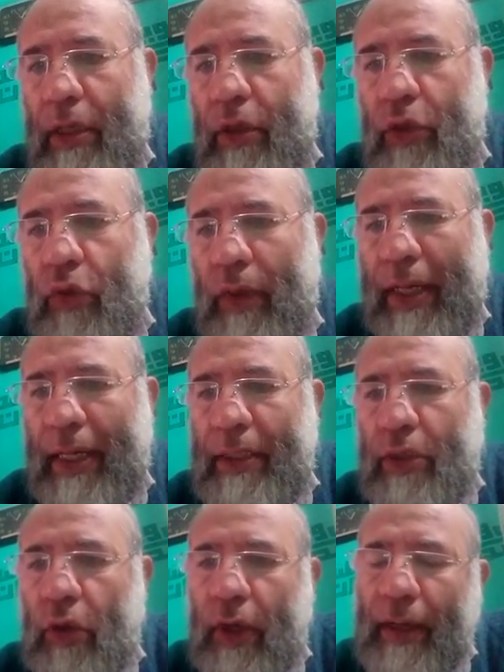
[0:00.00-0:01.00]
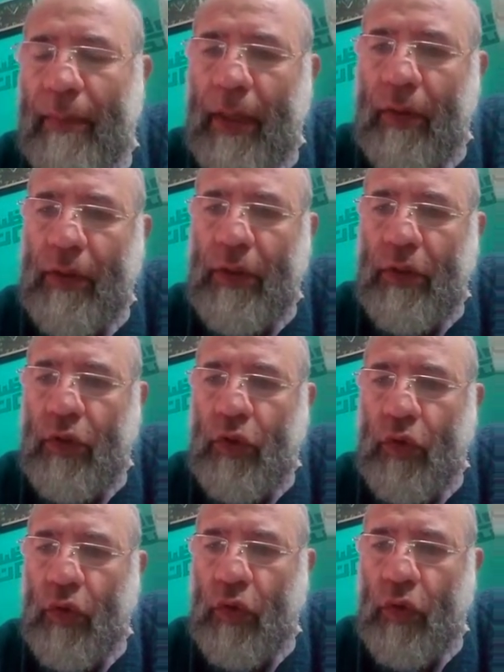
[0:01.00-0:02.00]
you can talk about
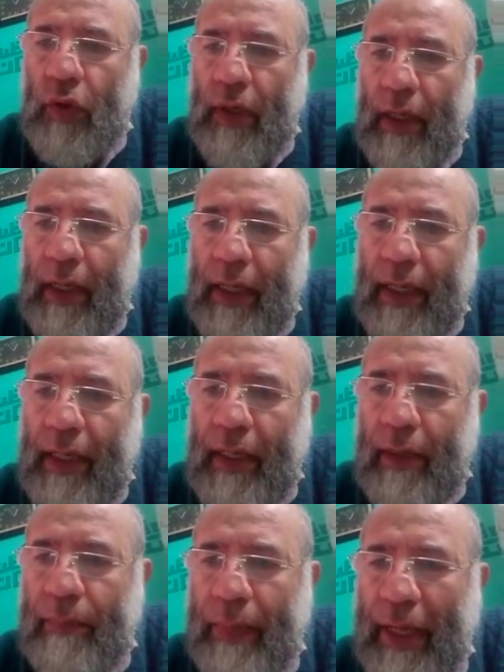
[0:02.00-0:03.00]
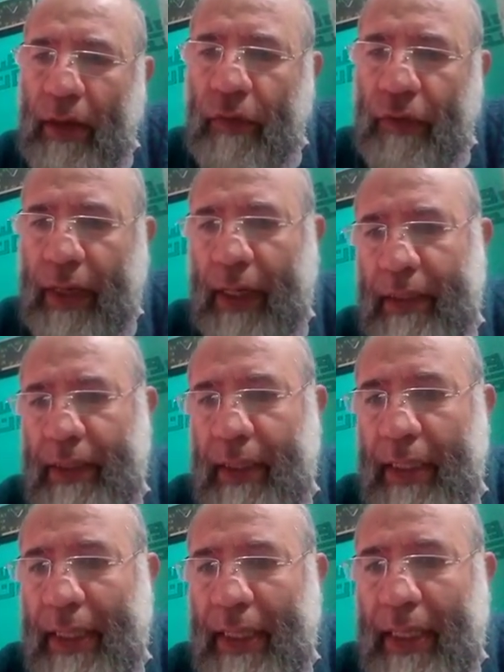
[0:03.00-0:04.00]
two pair of character
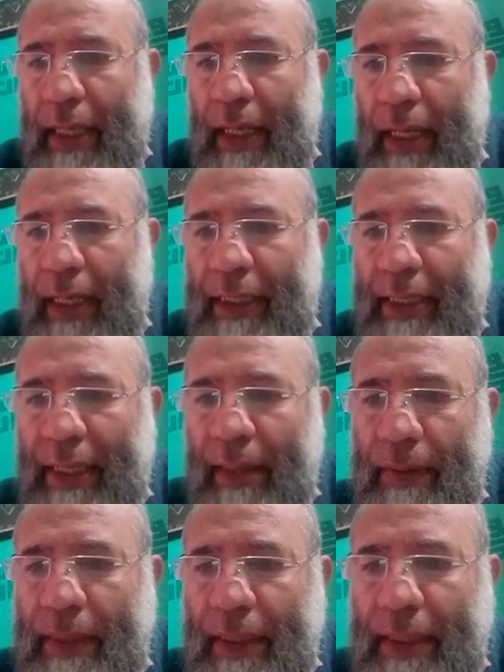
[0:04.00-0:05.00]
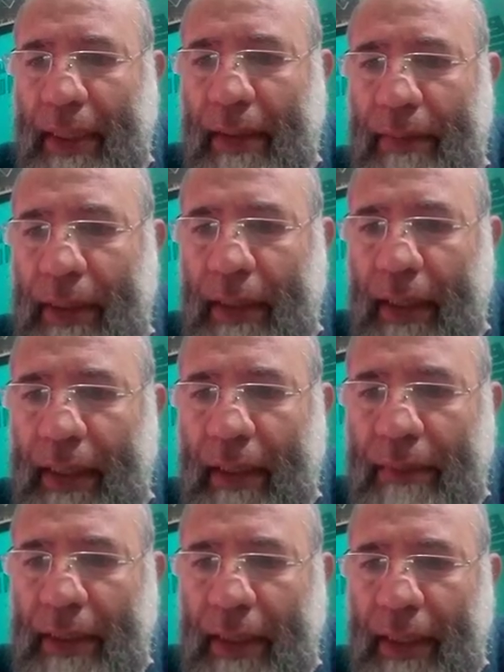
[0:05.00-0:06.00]
like T capital, R
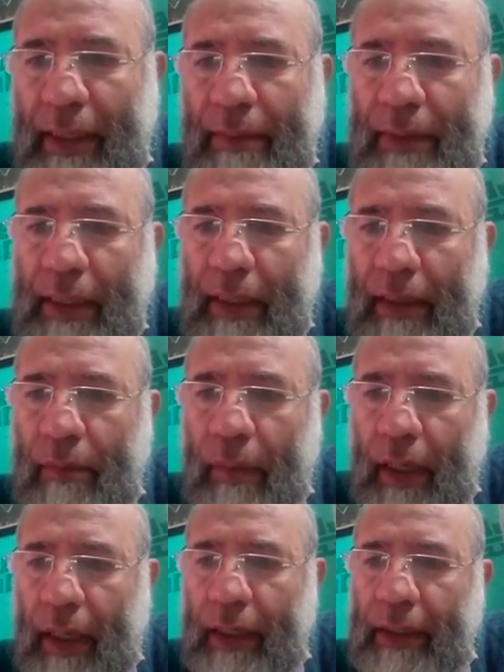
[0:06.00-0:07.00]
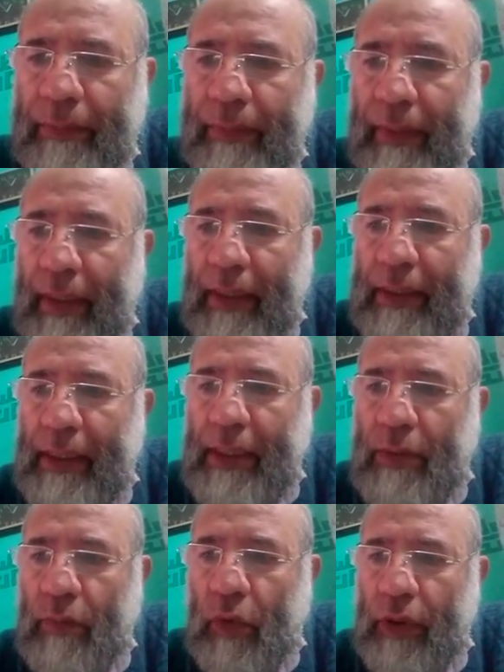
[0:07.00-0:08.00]
capital by T
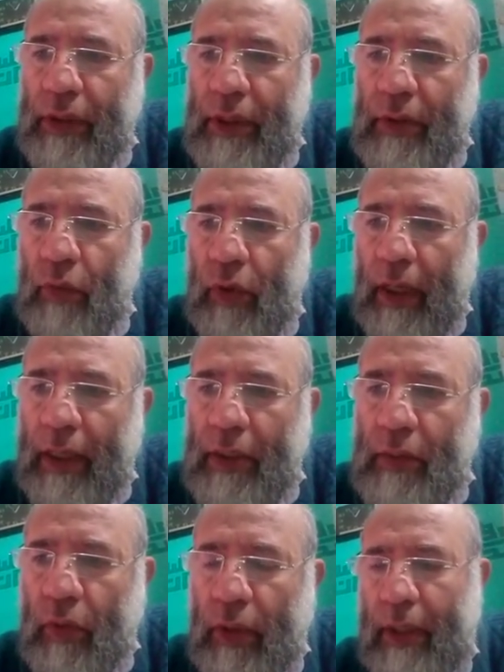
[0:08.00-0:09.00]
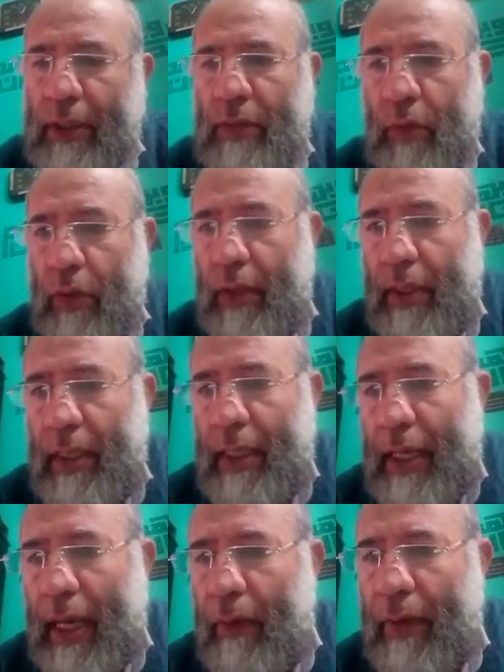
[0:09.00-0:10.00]
small, R small.
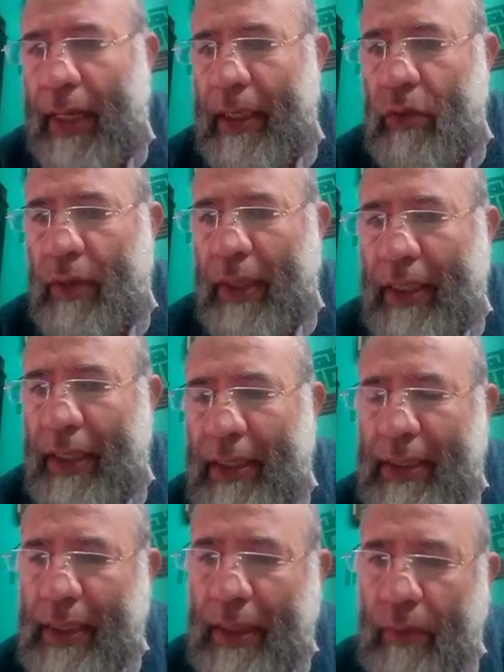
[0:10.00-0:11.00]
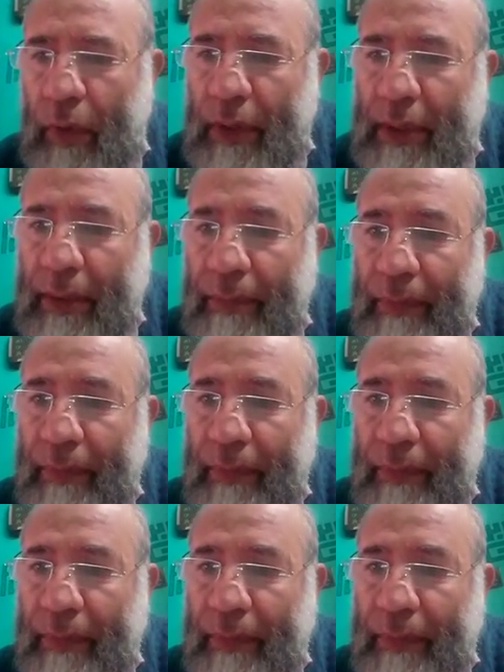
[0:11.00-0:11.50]
How can you read these symbols?